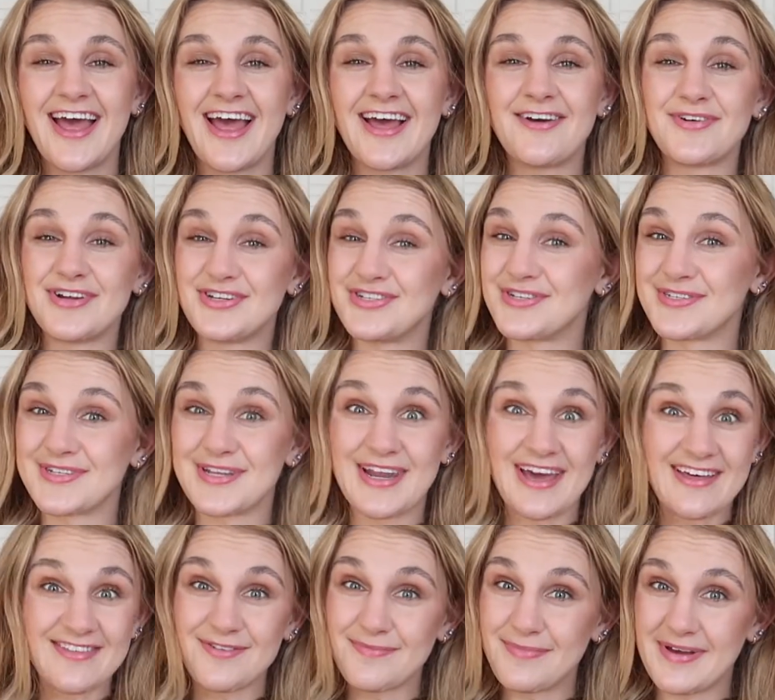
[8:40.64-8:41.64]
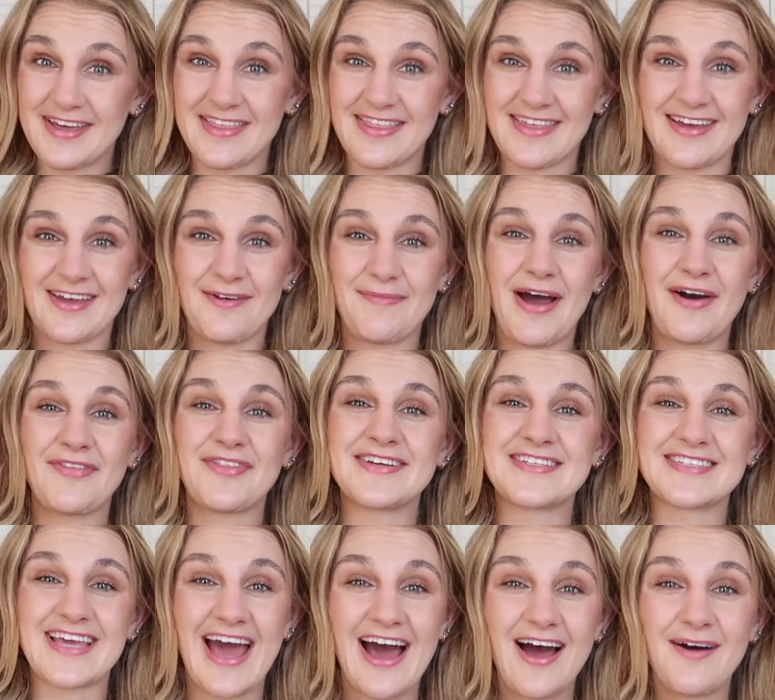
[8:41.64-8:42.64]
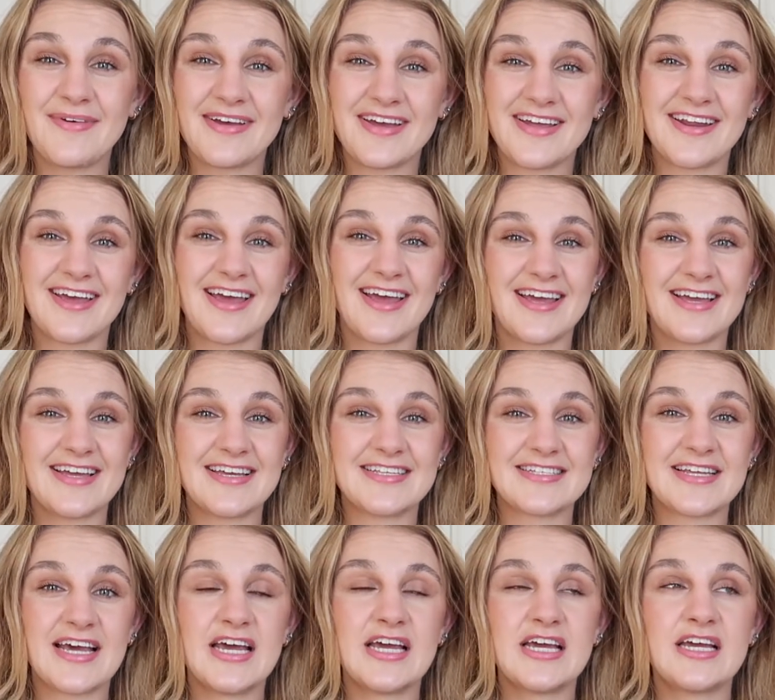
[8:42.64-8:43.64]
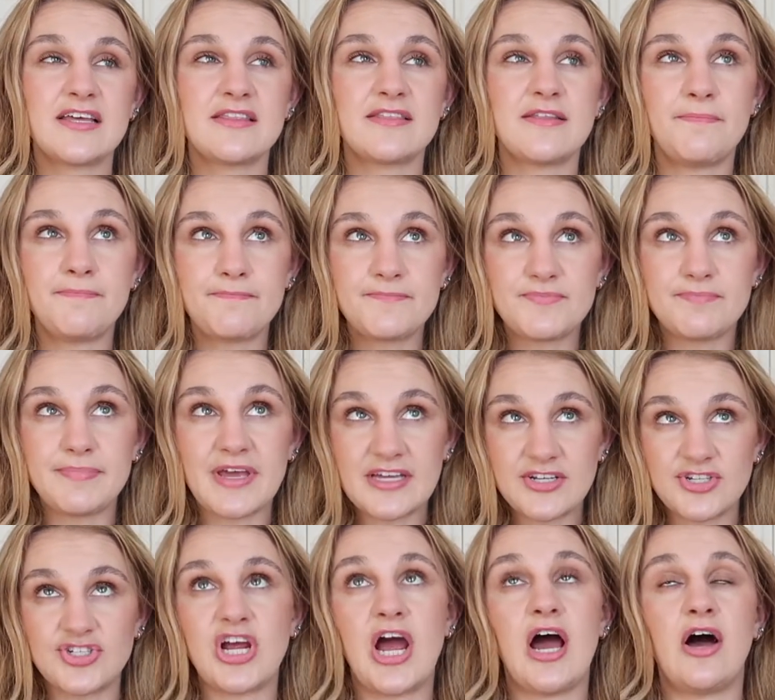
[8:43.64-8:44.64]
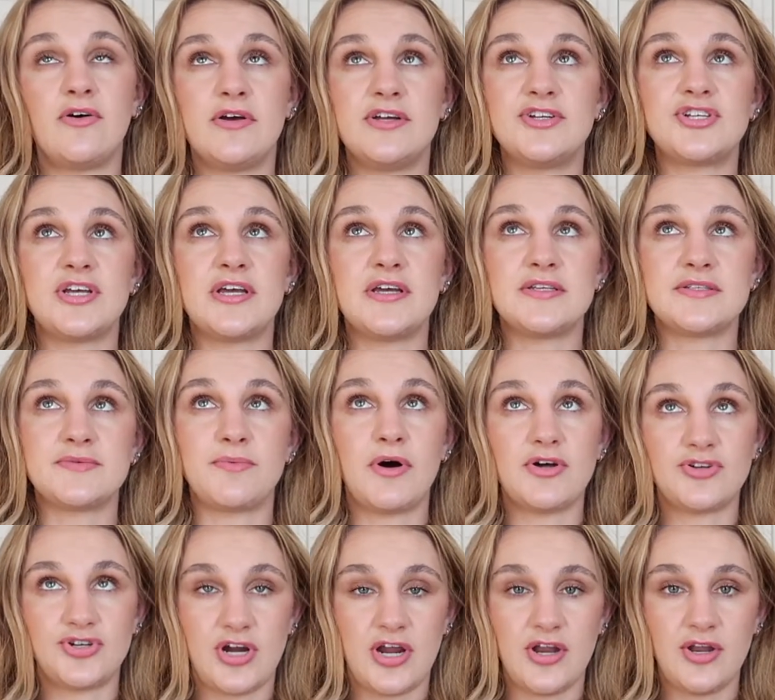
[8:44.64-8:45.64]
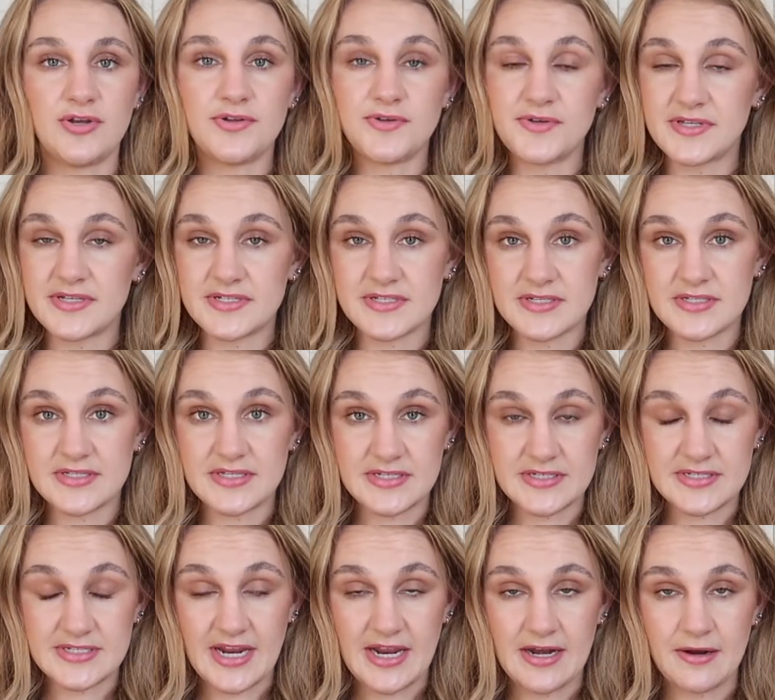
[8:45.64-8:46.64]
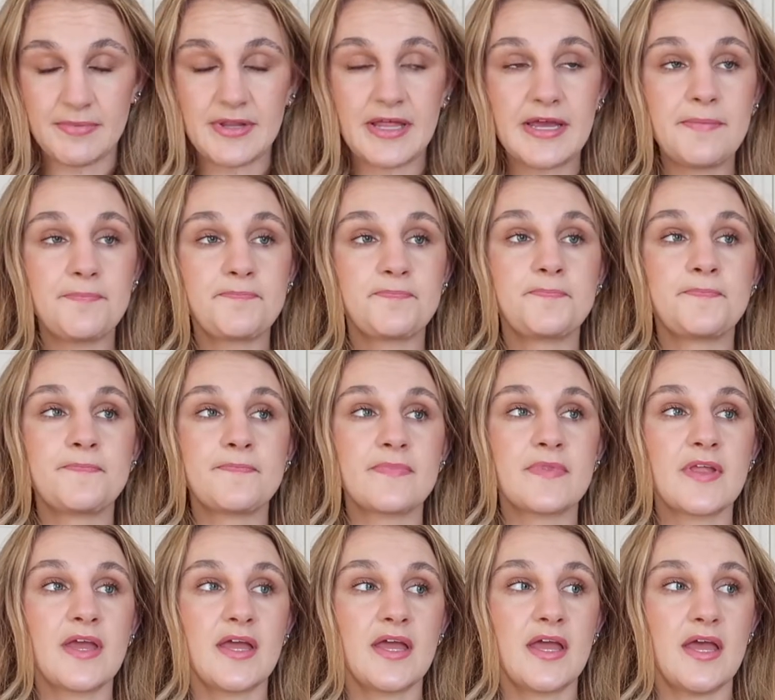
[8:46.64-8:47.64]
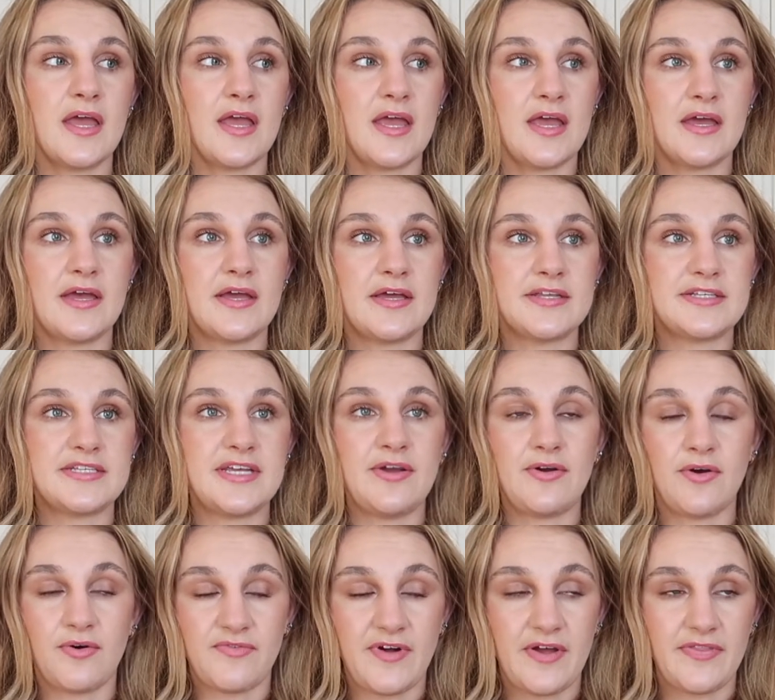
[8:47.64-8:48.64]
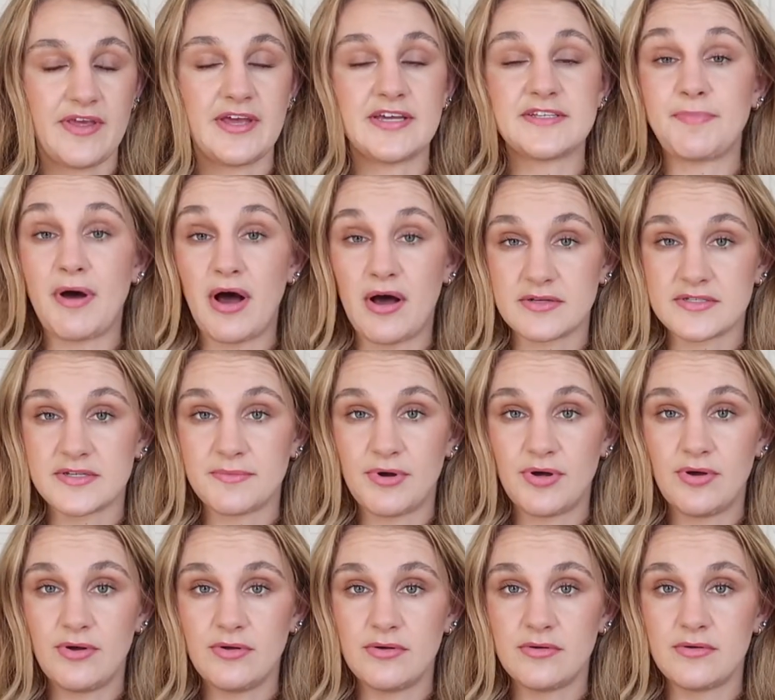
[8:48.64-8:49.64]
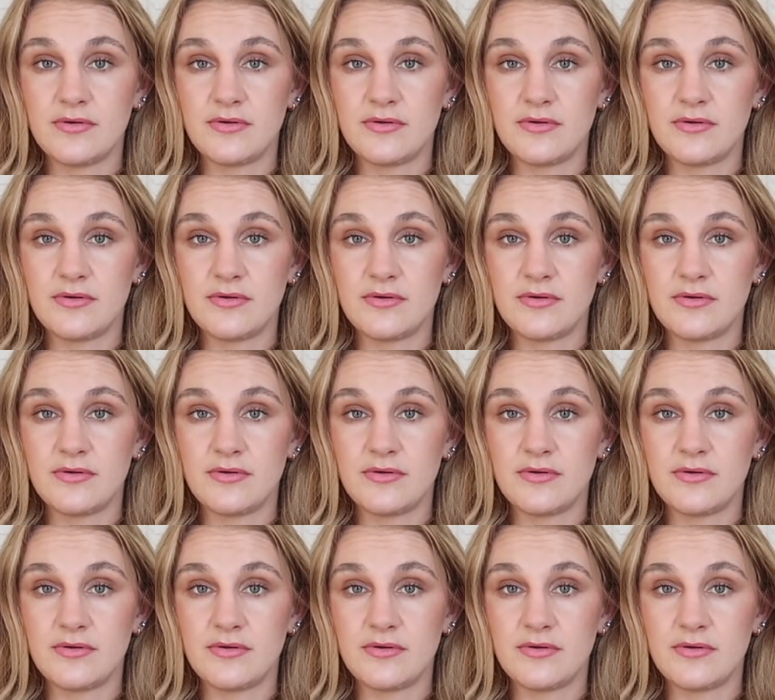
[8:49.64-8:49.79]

which is another big thing about this cabin. Is the biggest challenge is, while trying to do this as sustainably and eco-friendly as possible,